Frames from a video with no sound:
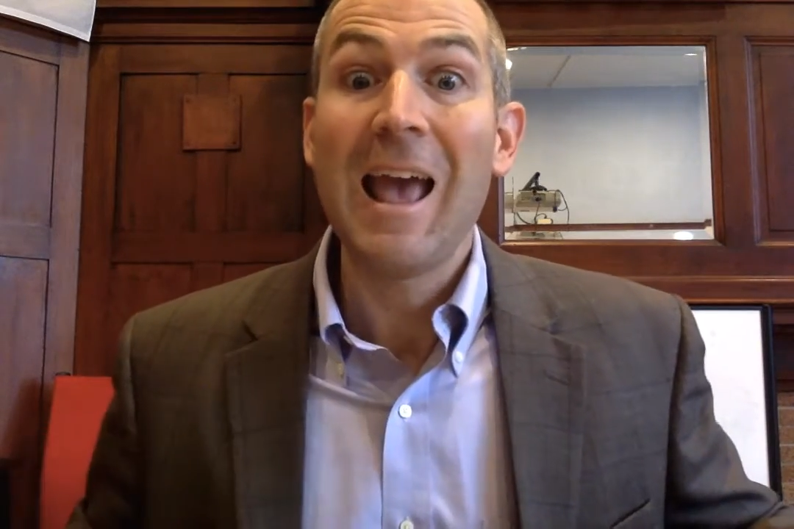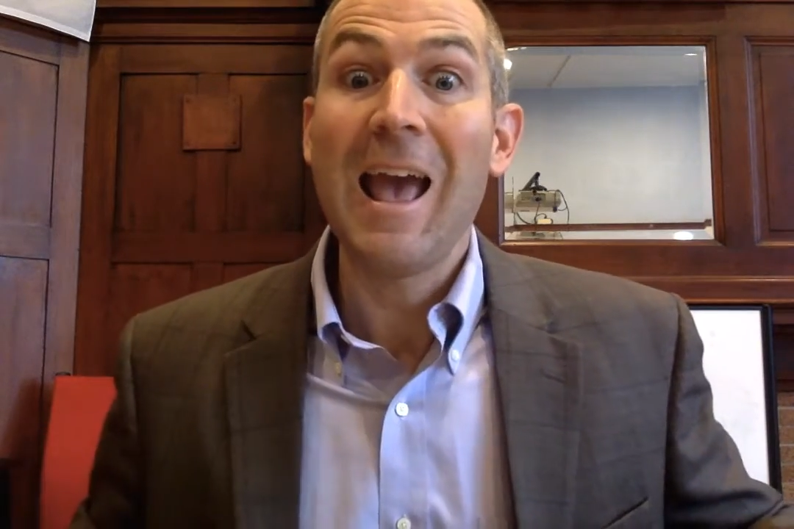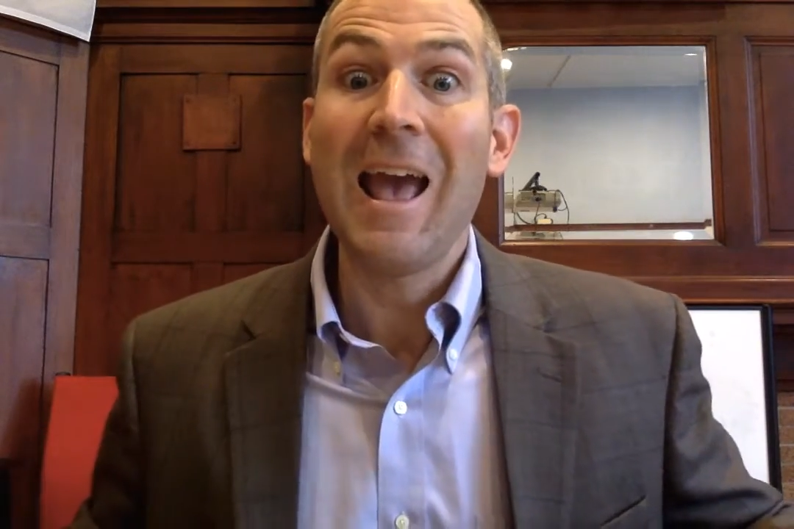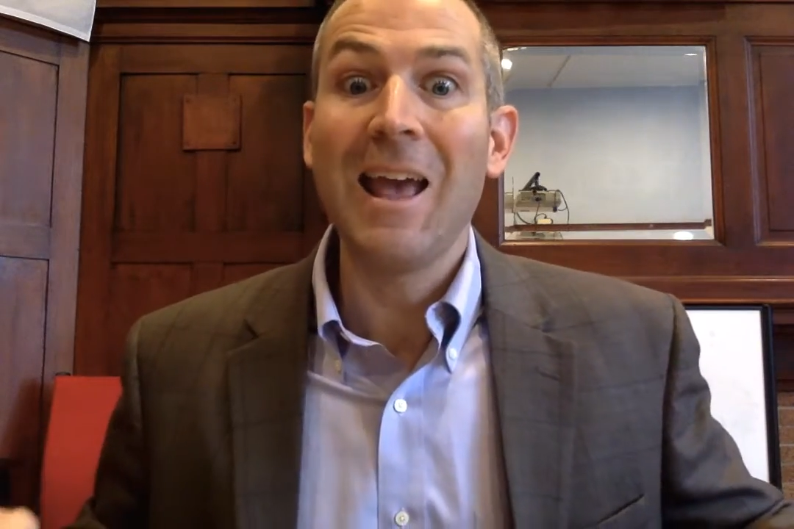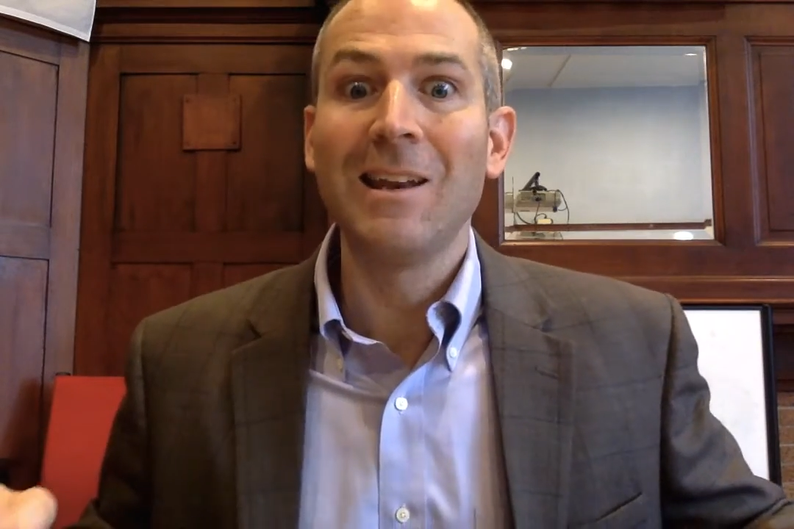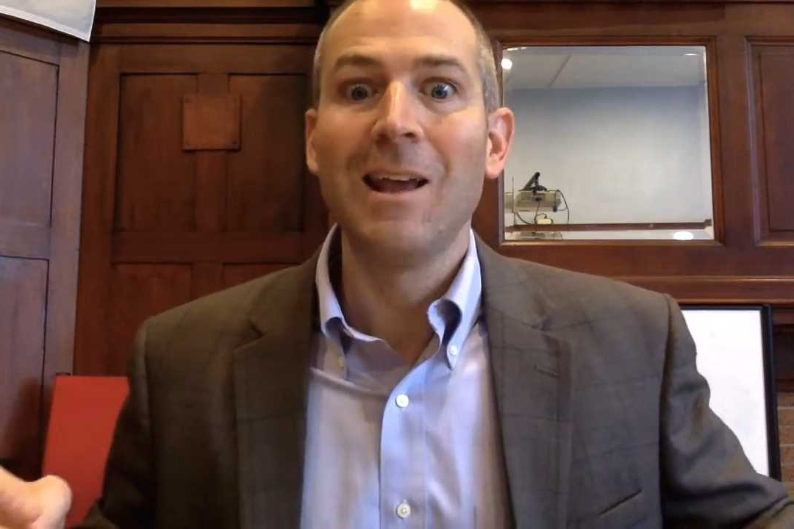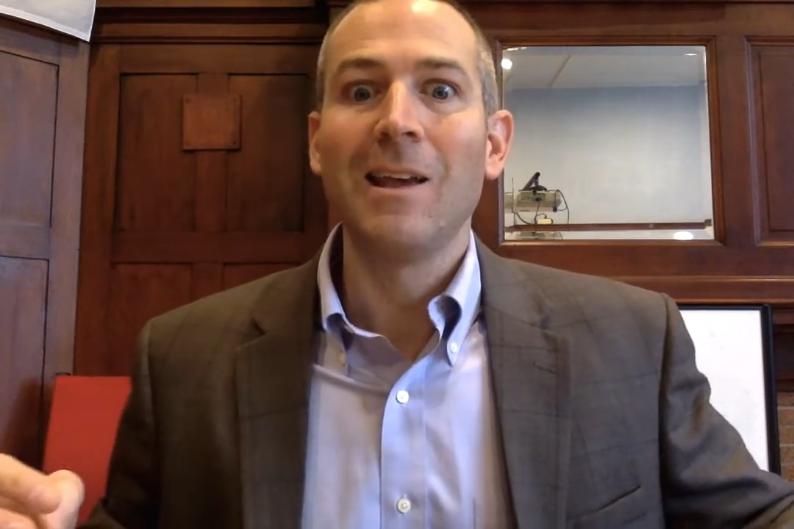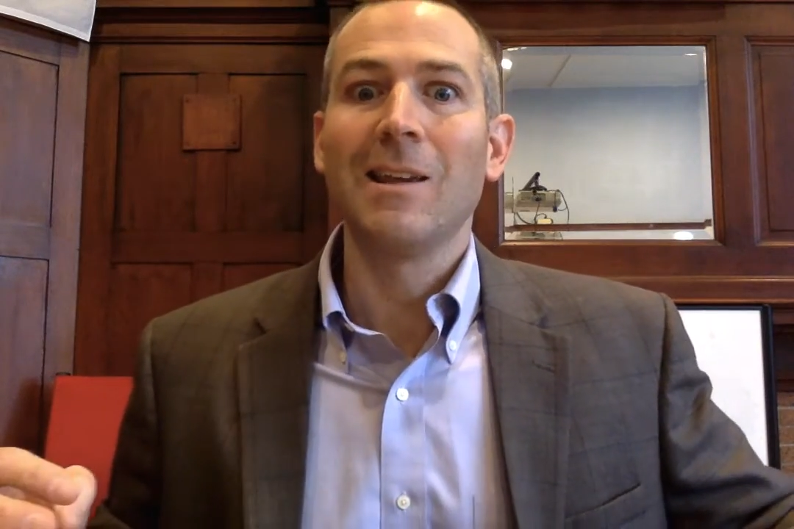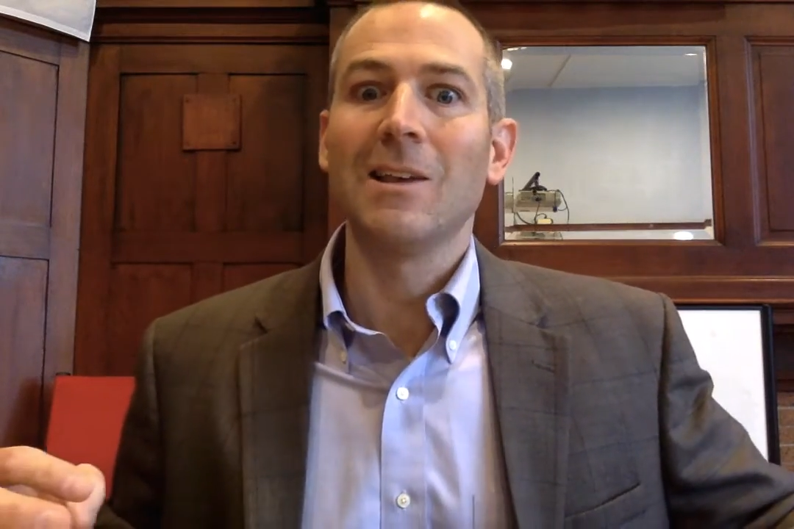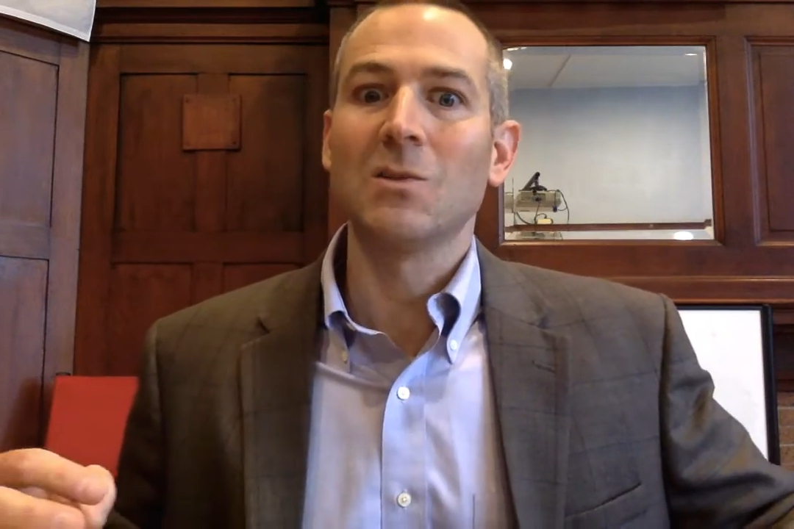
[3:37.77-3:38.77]
and
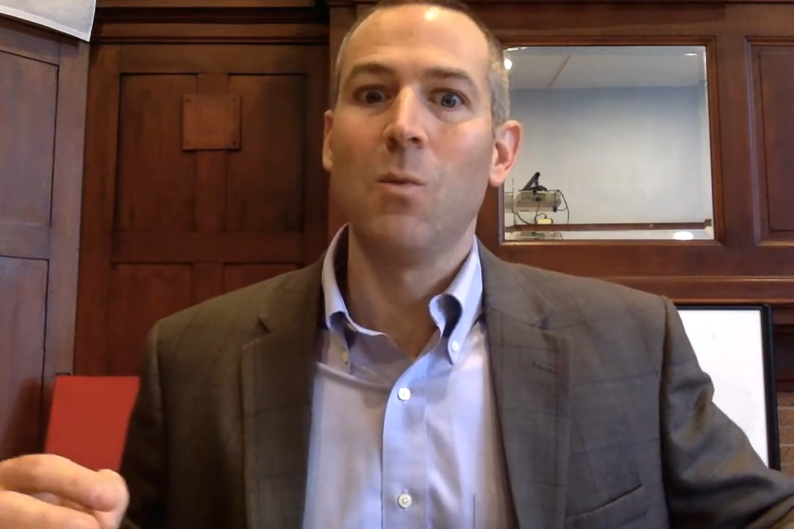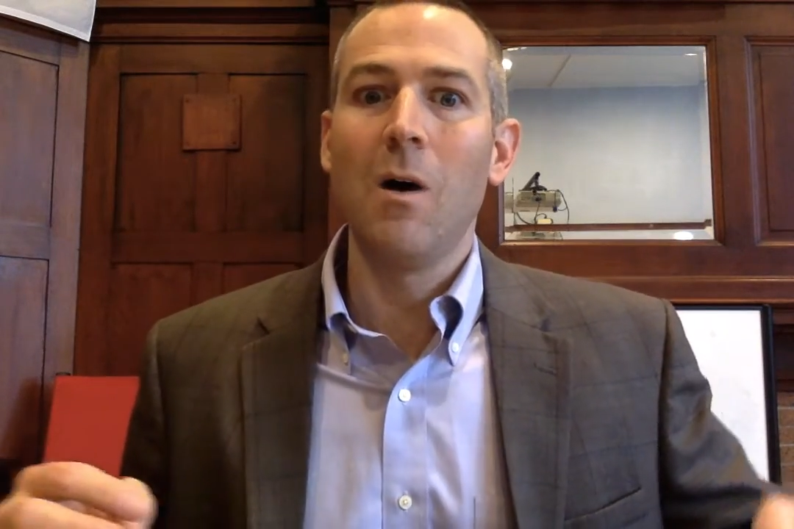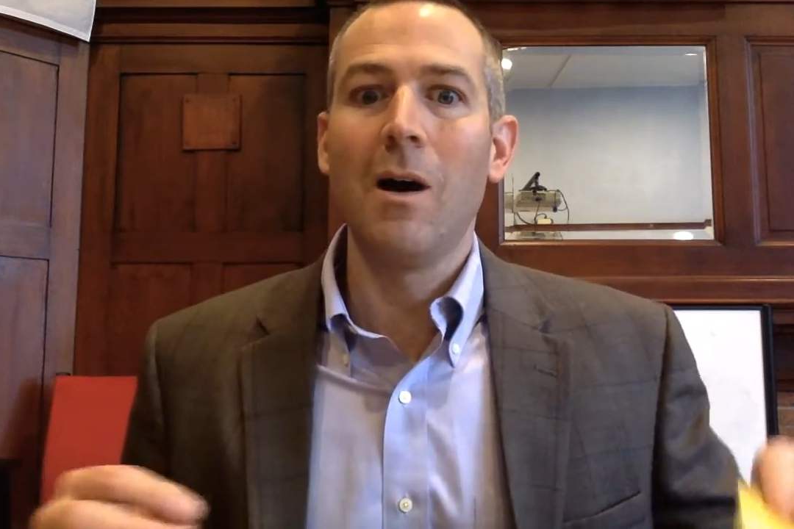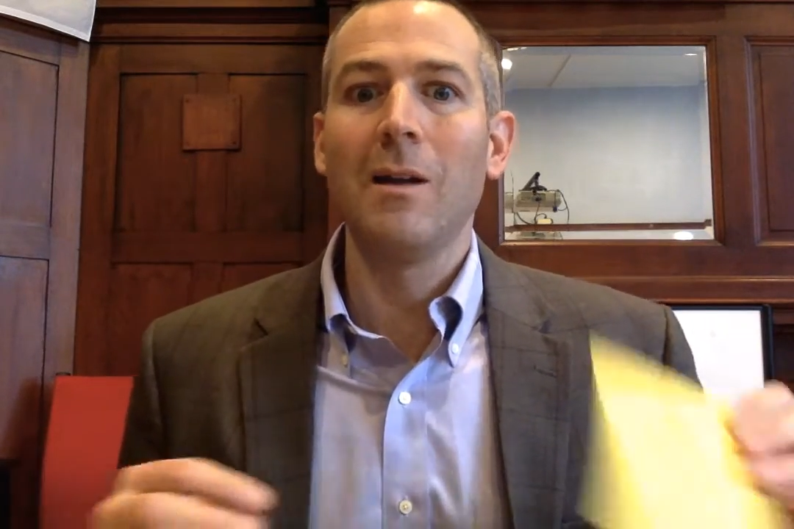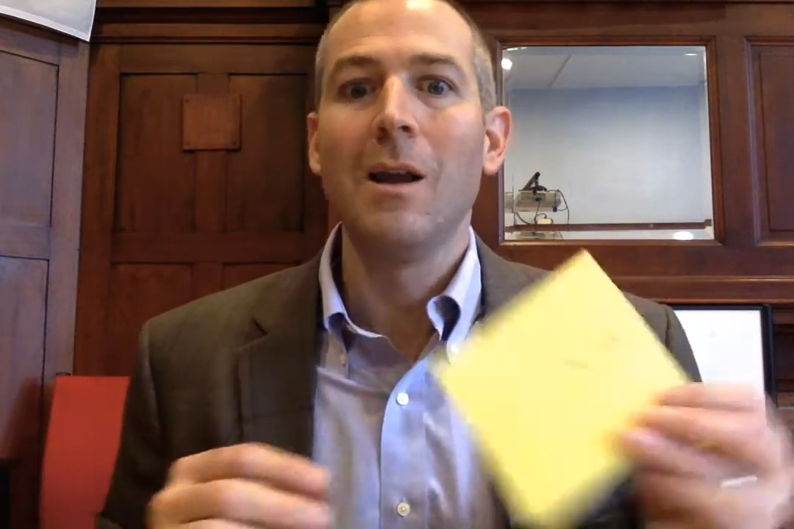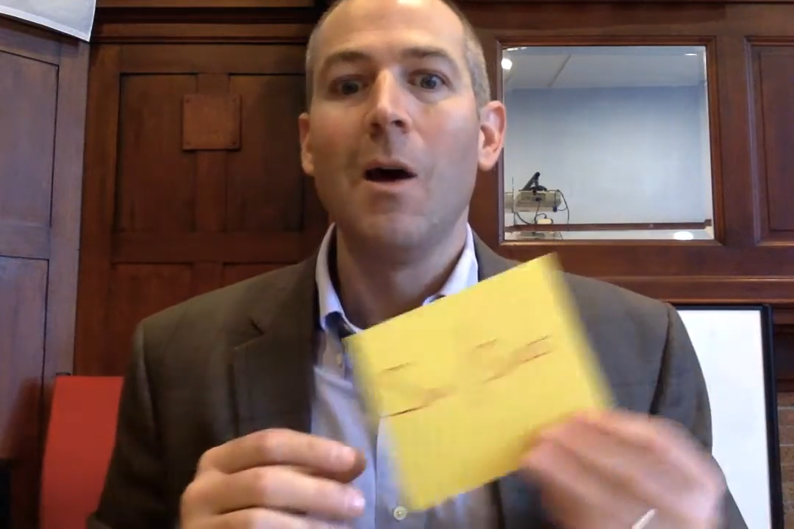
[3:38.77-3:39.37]
guess what?